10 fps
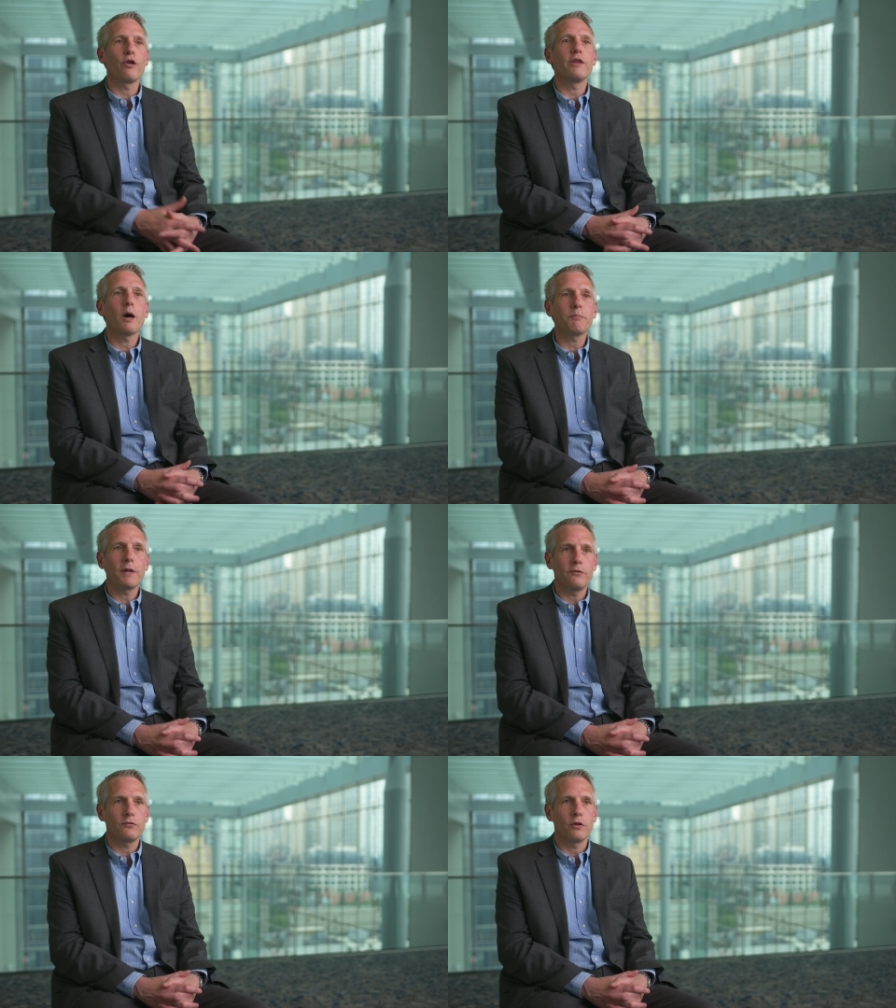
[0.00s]
are the
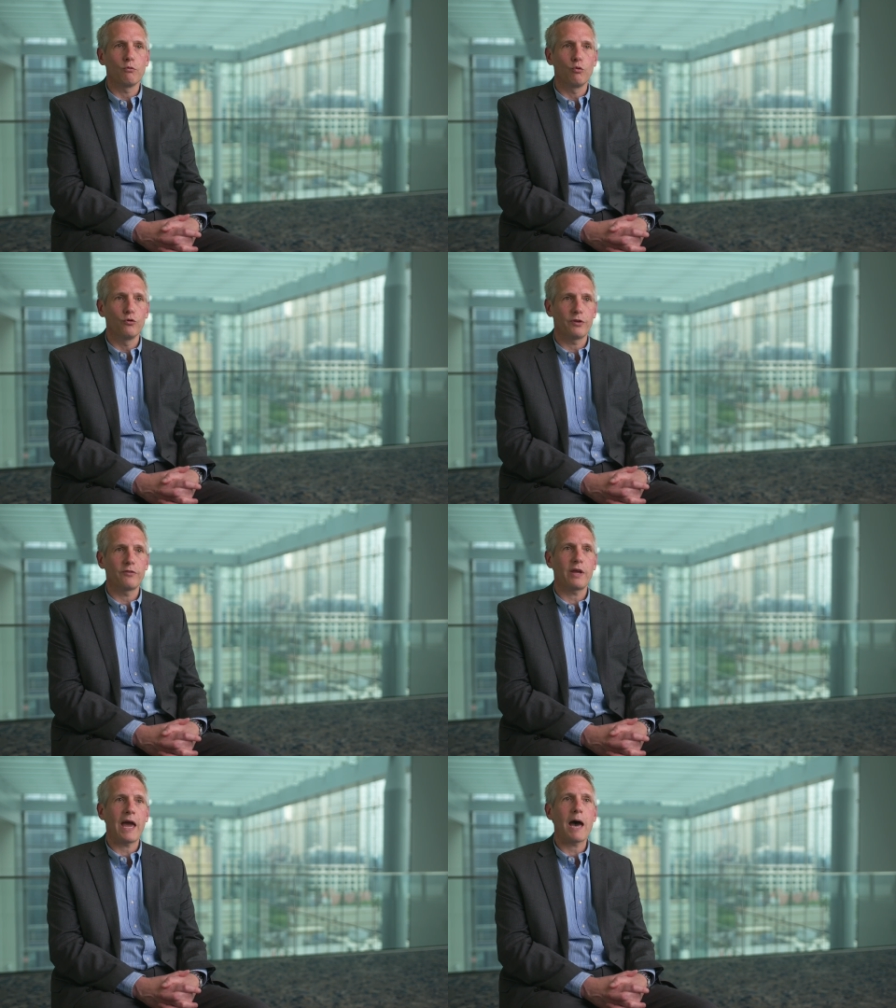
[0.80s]
updates to the rules
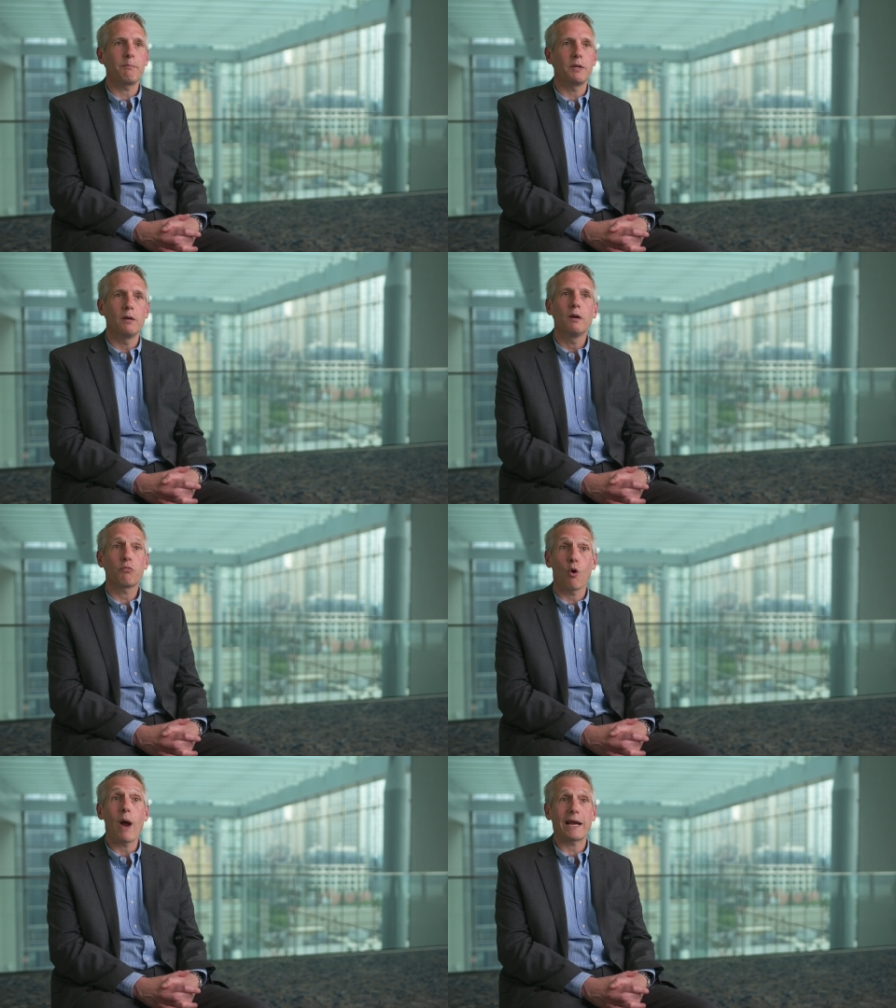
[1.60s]
as they happen
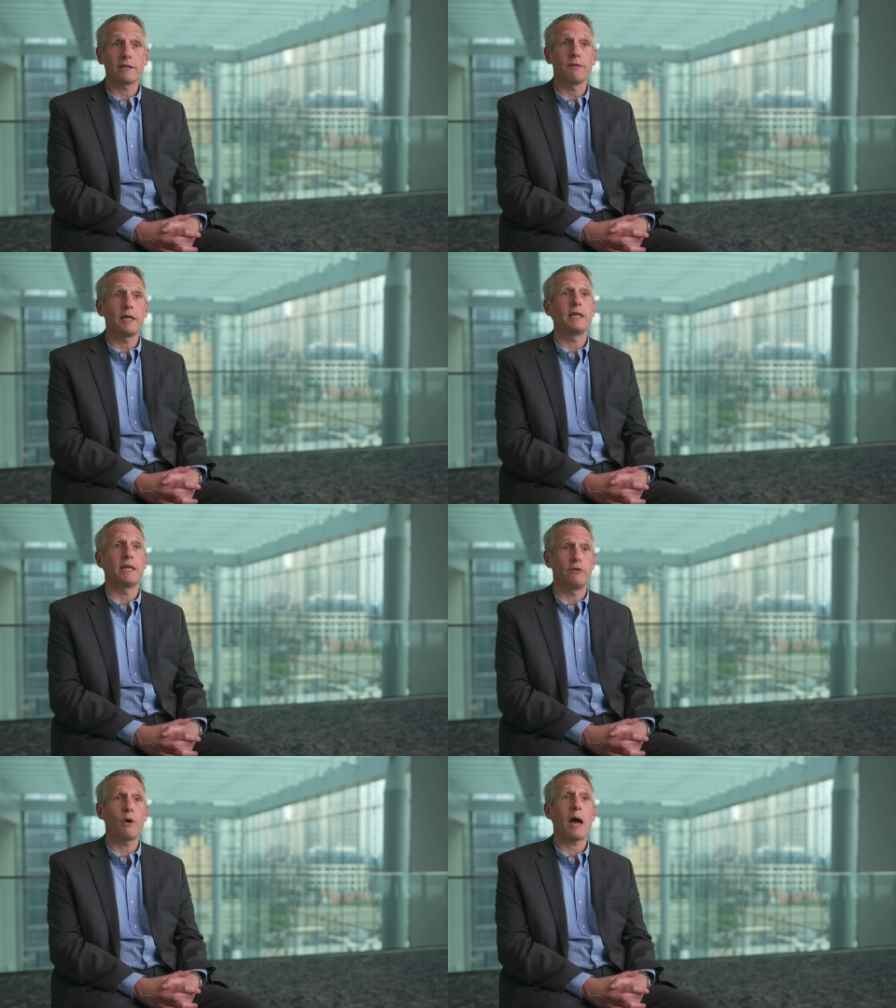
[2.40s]
proactively, and
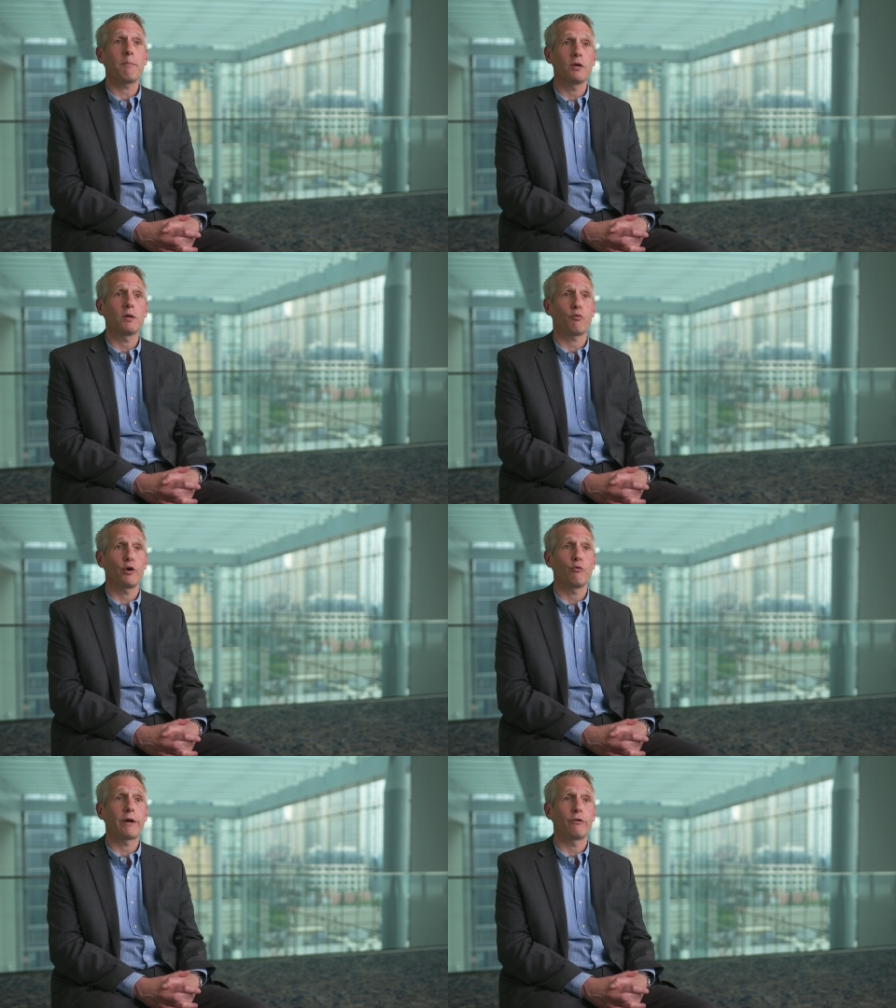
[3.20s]
they do happen on a
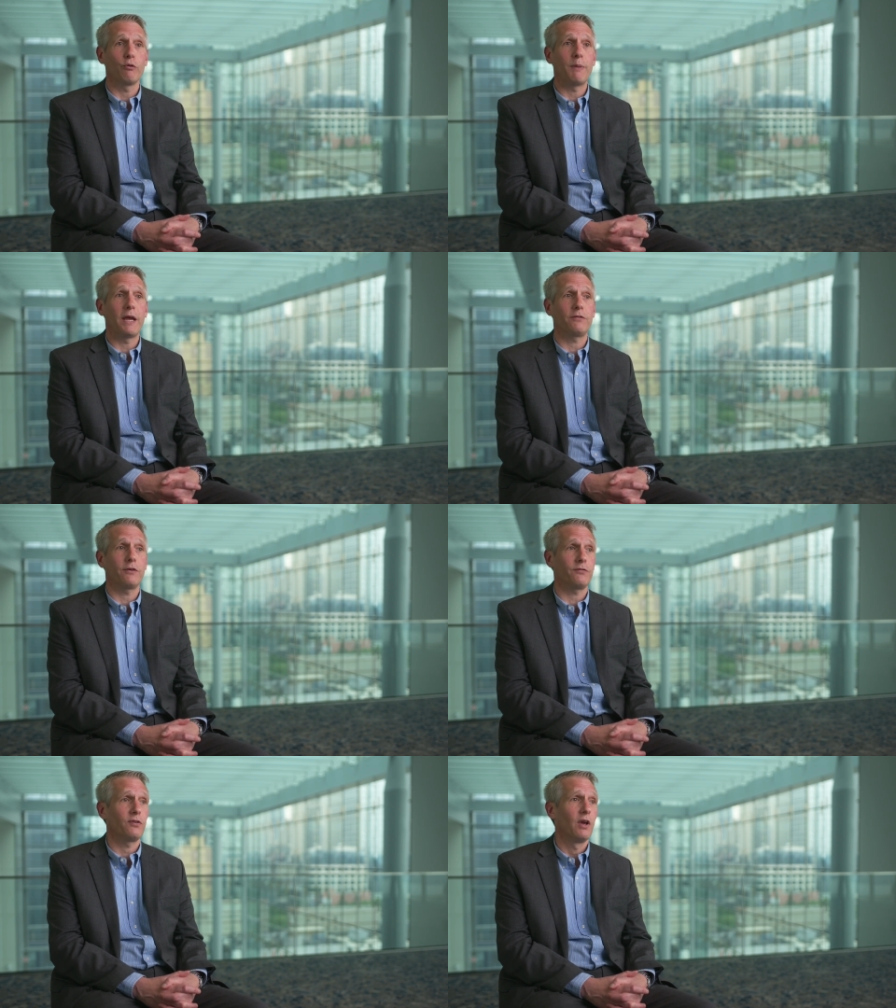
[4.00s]
pretty regular
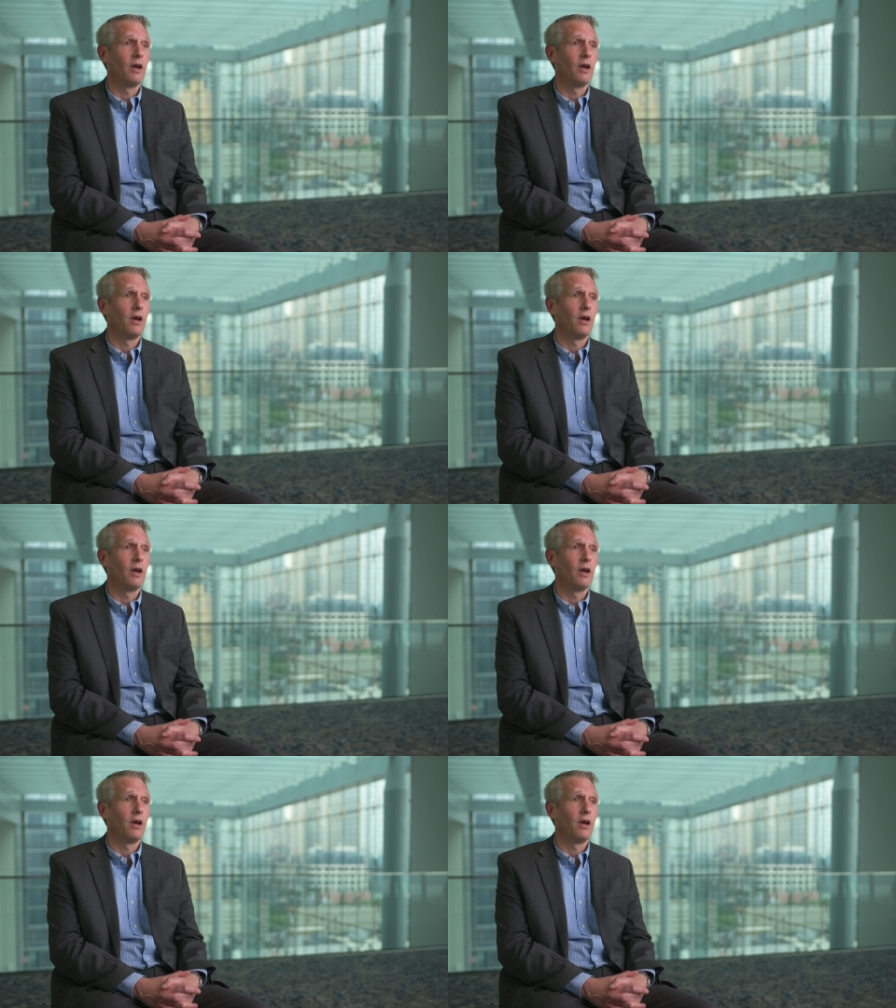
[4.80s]
basis.